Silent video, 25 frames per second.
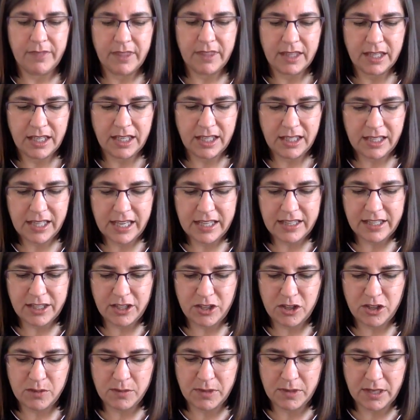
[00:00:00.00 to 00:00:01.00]
He laid the
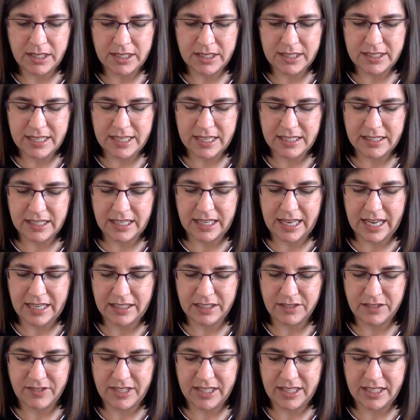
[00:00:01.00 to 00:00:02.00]
cube on his desk and
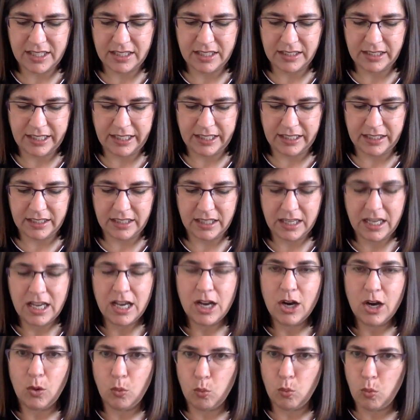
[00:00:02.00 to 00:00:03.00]
activated the link.
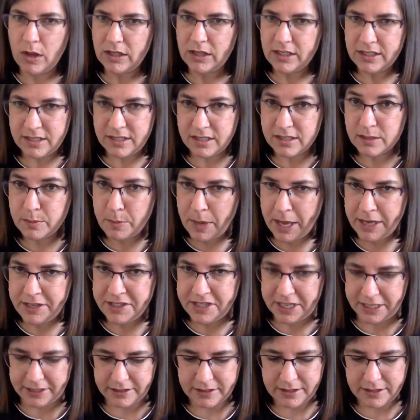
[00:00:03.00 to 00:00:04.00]
Wallace's
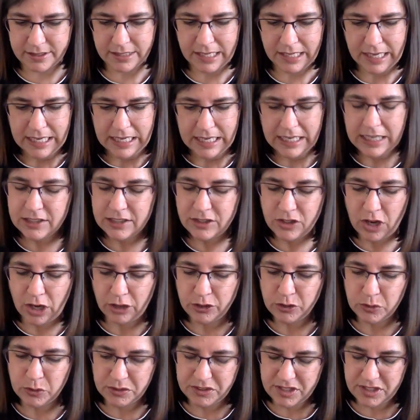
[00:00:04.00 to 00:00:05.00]
Appendix. His
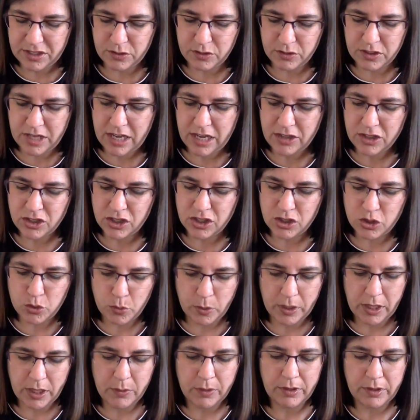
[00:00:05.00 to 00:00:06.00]
doctoral dissertation in
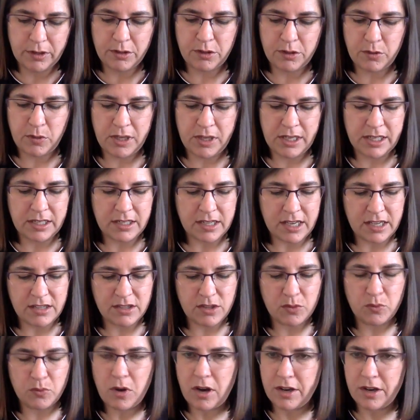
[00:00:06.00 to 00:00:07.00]
2103 contains the
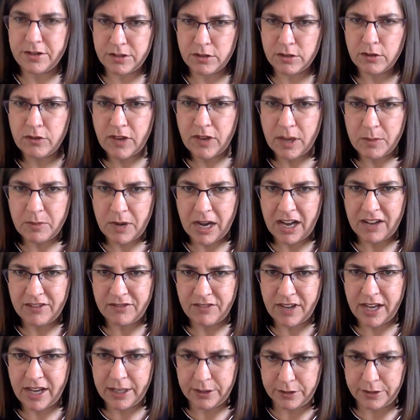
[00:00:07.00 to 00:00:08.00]
raw survey
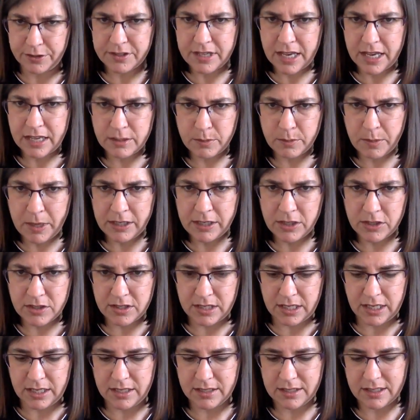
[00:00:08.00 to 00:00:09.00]
files as
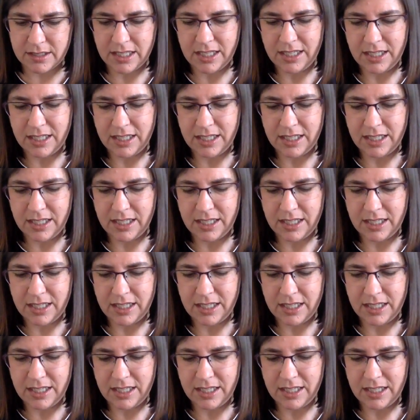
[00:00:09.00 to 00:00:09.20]
appendices.